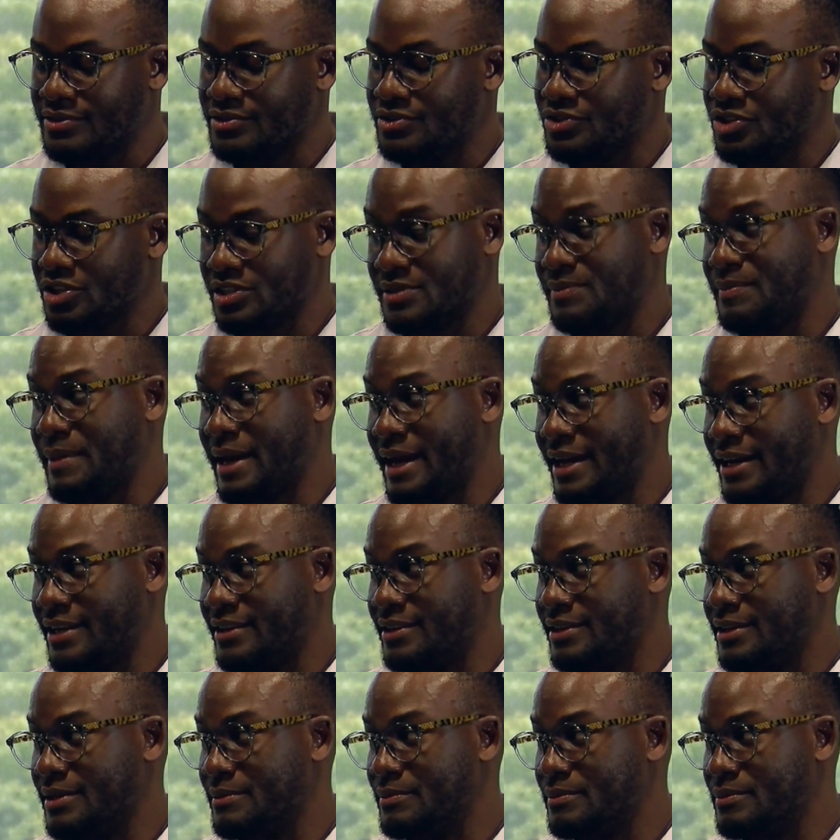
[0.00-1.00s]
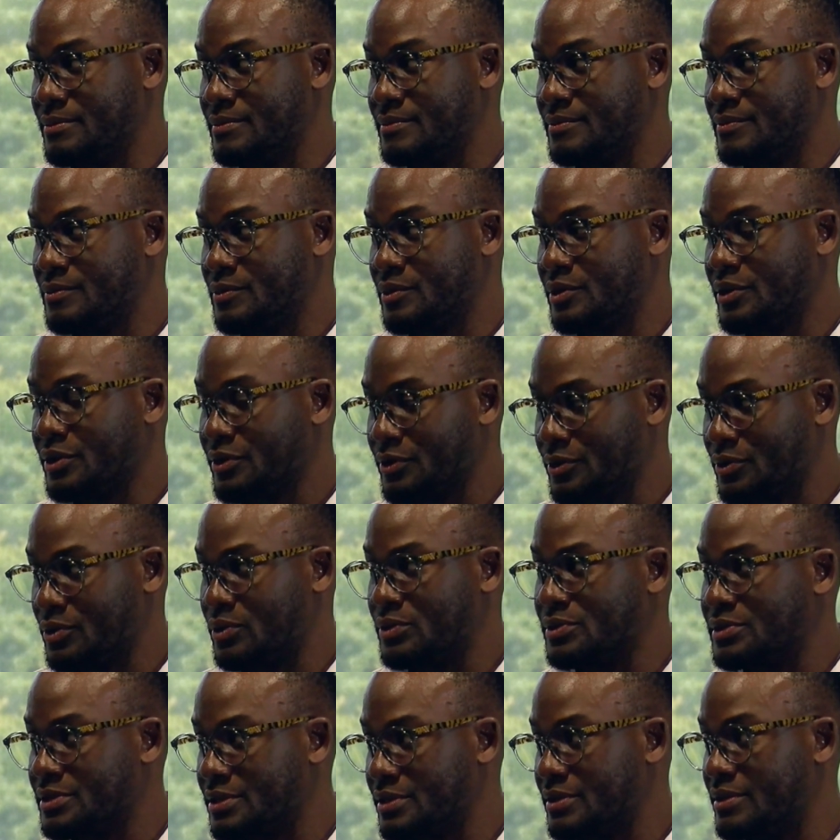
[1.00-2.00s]
just banning them. What are your
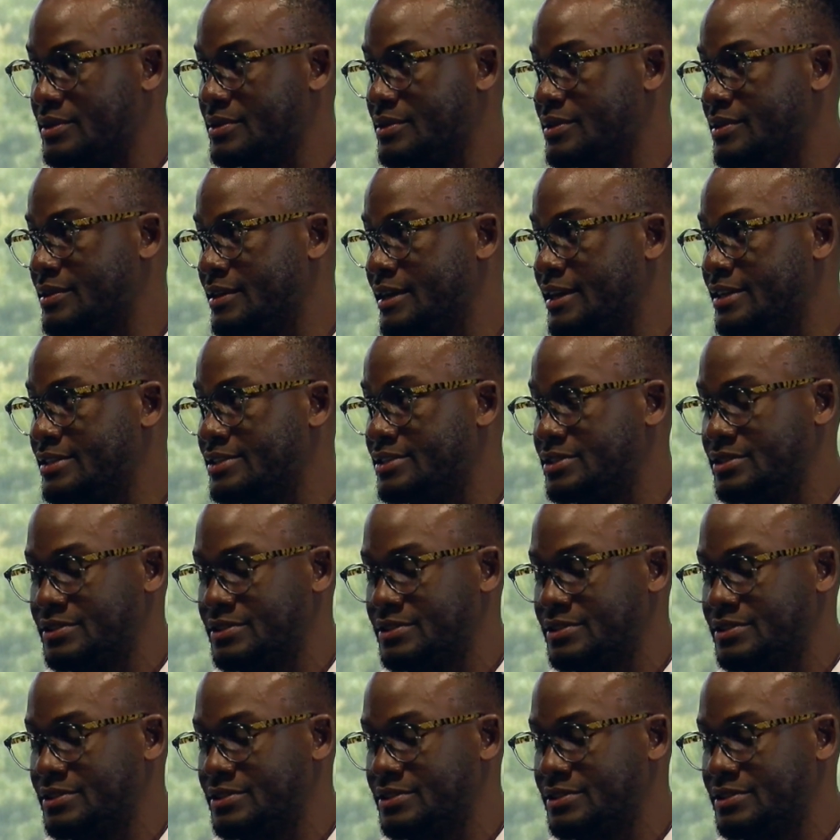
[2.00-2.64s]
thoughts on that,